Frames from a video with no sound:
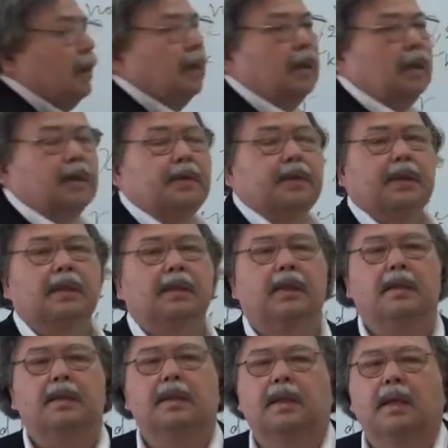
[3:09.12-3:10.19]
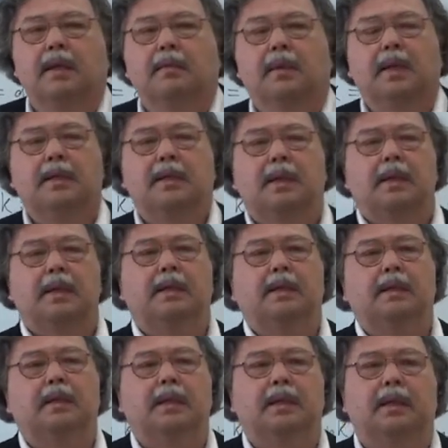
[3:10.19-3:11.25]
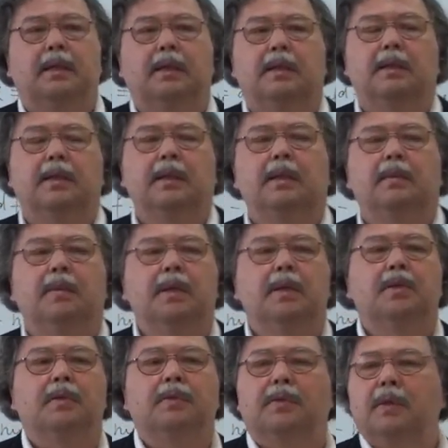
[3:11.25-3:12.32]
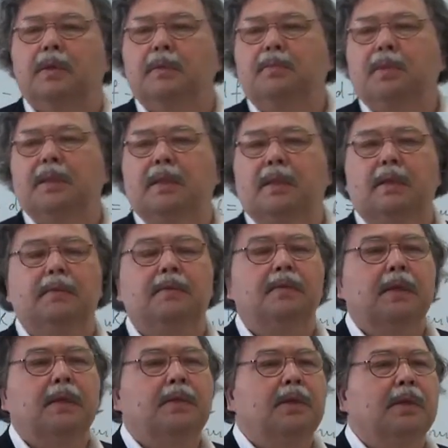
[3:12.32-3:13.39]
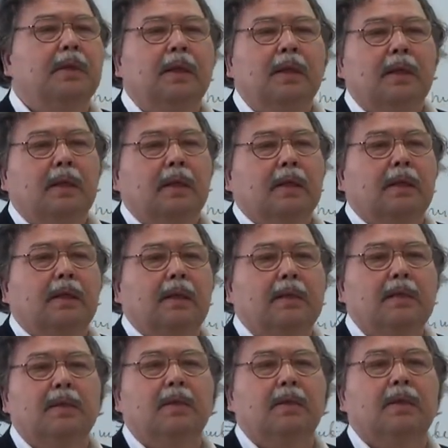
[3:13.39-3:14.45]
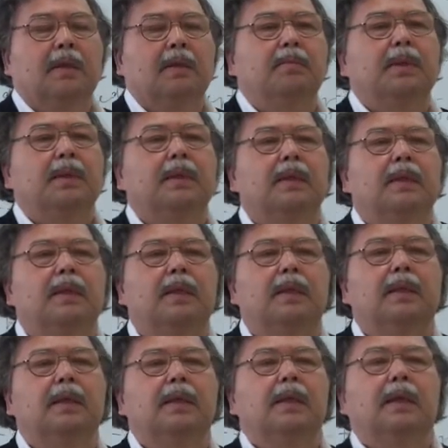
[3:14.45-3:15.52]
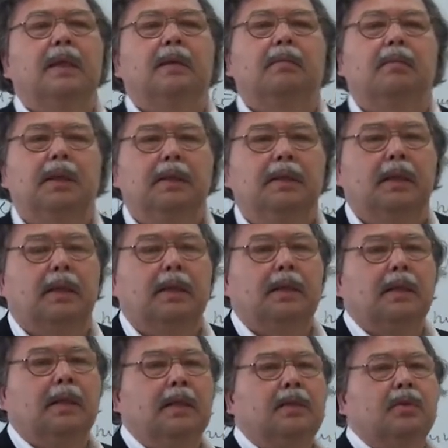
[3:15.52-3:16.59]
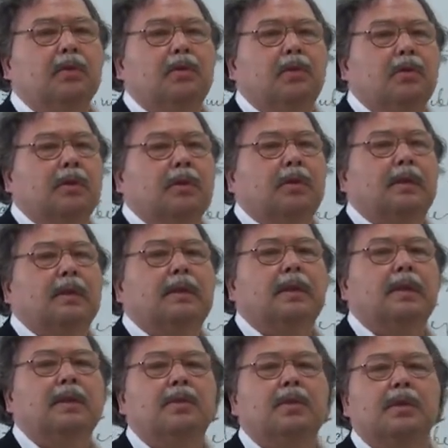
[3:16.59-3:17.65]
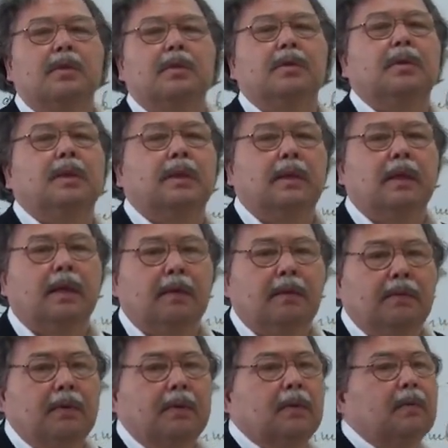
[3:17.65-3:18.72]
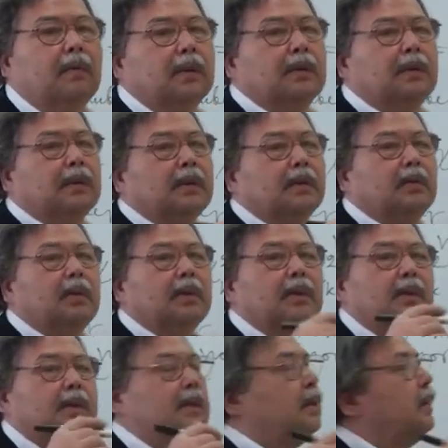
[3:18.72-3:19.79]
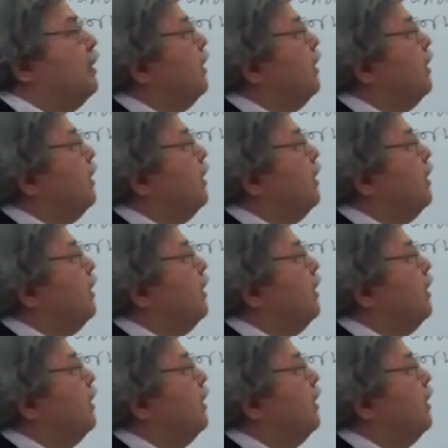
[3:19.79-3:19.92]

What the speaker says: I think last time I cited the equation for the PDF function. Let's not repeat it here, but I'd like to draw your attention to the graph. What is